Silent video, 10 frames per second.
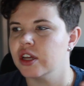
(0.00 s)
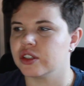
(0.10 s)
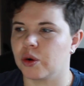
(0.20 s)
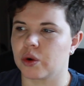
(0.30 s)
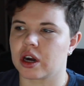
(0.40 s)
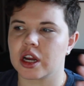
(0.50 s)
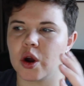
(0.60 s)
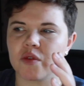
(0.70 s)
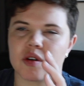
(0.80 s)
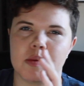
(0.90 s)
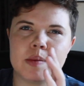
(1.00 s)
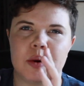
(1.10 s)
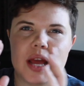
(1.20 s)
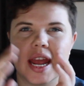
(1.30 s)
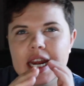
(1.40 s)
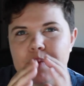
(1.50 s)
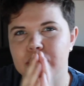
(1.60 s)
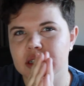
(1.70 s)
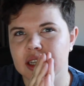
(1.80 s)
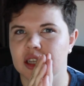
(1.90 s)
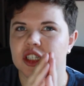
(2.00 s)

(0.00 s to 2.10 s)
So we're going to go from about 80%